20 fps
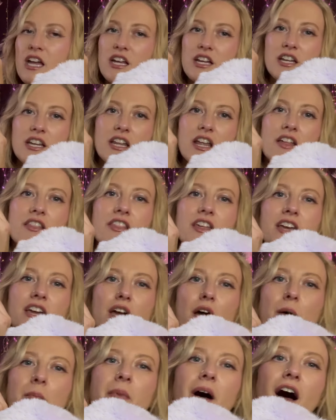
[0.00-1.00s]
Nothing
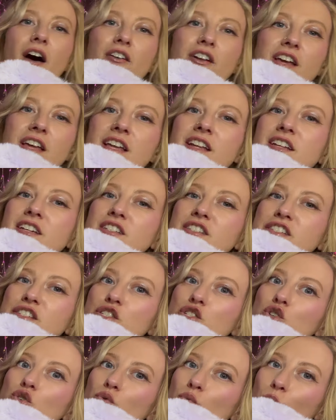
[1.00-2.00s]
about it
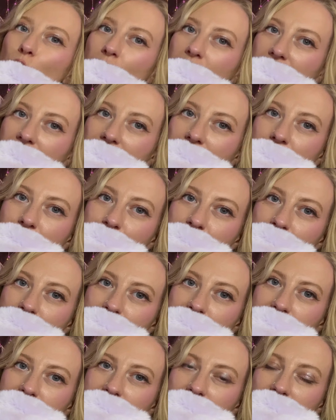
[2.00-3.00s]

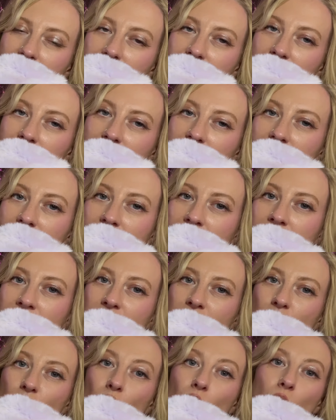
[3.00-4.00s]
screams
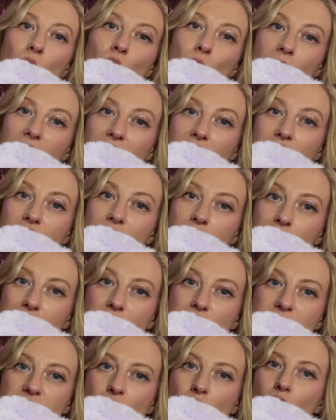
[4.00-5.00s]
Wicked the
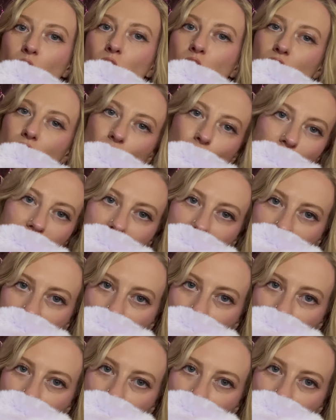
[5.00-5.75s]
Musical or Wicked the